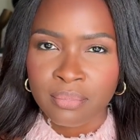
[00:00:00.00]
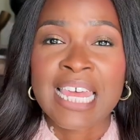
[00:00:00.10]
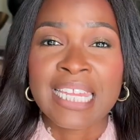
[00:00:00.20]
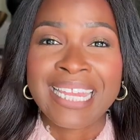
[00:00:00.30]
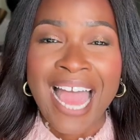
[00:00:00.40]

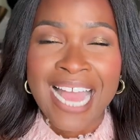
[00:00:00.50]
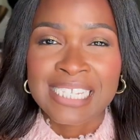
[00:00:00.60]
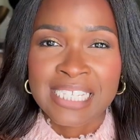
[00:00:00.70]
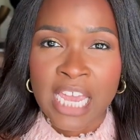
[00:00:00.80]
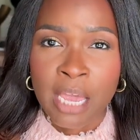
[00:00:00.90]
The
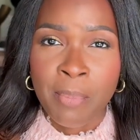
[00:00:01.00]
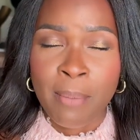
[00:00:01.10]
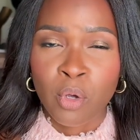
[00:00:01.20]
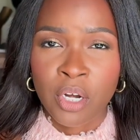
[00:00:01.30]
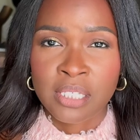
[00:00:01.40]
last tip
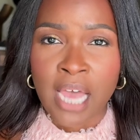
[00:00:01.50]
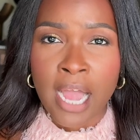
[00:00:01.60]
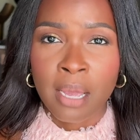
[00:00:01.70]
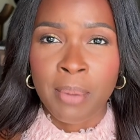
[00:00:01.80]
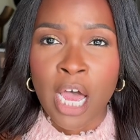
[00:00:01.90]
I'm going to
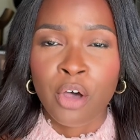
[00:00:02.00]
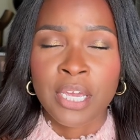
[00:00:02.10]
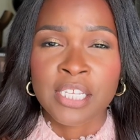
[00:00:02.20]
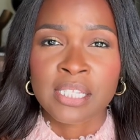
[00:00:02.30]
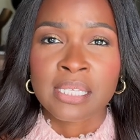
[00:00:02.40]
talk about
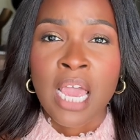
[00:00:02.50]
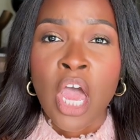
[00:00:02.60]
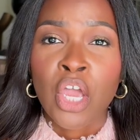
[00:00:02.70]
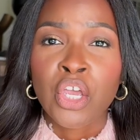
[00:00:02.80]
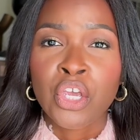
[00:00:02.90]
is
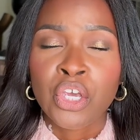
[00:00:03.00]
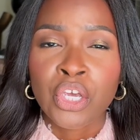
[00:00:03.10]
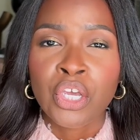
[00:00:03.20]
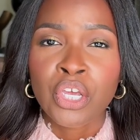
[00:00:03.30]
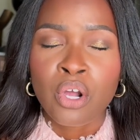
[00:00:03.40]

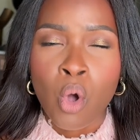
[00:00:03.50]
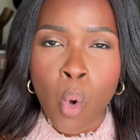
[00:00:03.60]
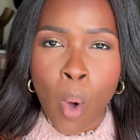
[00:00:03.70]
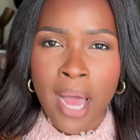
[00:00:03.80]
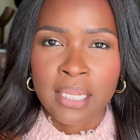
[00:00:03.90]
good
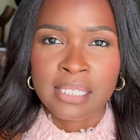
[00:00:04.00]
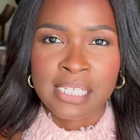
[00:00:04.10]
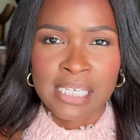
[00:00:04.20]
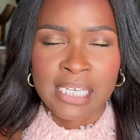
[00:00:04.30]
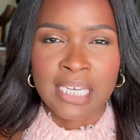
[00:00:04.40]

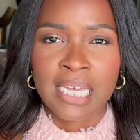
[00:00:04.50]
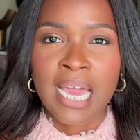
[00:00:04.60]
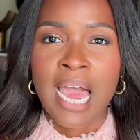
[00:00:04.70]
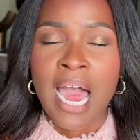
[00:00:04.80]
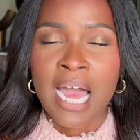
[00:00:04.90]
quality
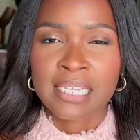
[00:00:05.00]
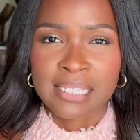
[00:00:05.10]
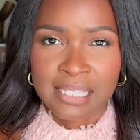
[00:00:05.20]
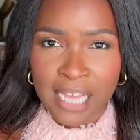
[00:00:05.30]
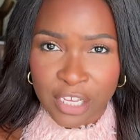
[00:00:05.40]

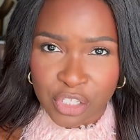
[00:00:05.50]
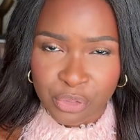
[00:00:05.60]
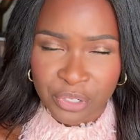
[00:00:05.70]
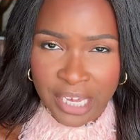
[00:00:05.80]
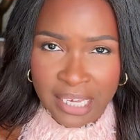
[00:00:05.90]

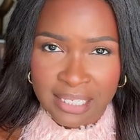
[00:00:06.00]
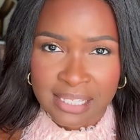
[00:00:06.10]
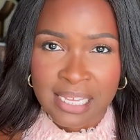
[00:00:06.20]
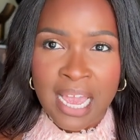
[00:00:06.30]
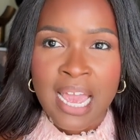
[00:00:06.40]
accessories.